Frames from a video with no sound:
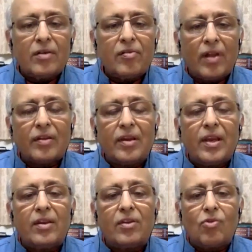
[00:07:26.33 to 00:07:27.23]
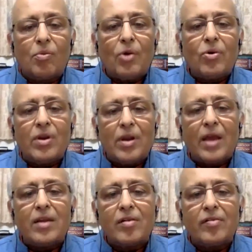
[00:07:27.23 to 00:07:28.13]
translates to about
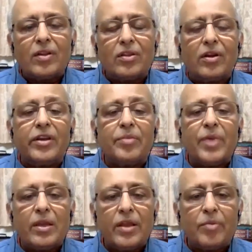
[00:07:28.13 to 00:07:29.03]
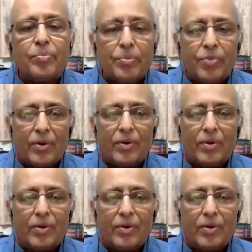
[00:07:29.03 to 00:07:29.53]
930 million people.